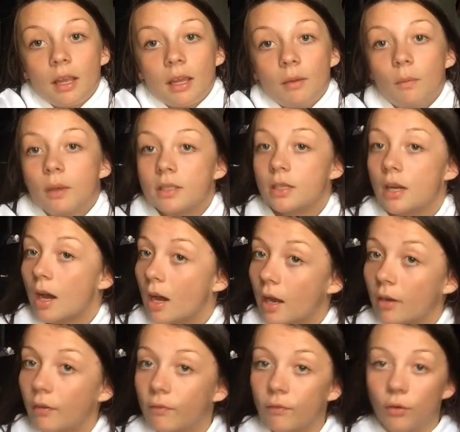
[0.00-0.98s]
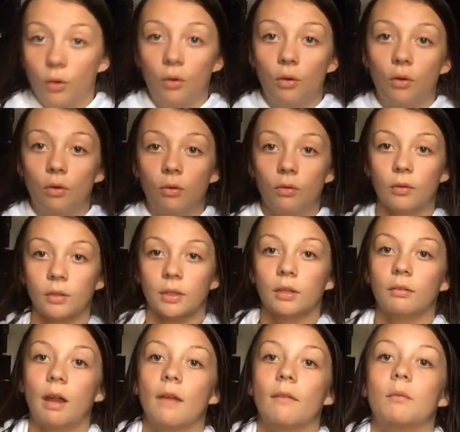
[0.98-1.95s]
It was not full
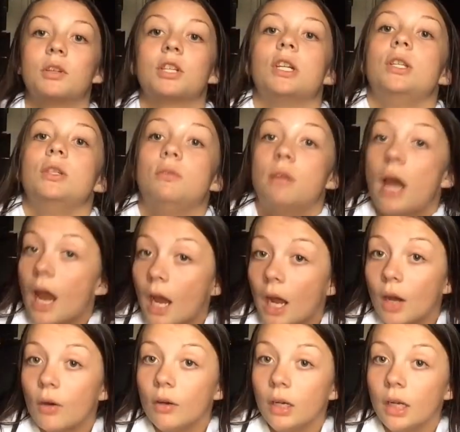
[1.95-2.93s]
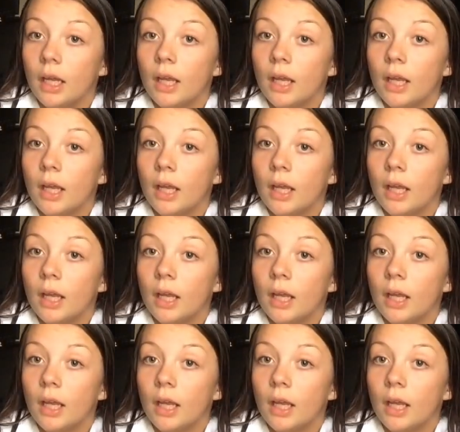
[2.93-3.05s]
year-round, which I do now,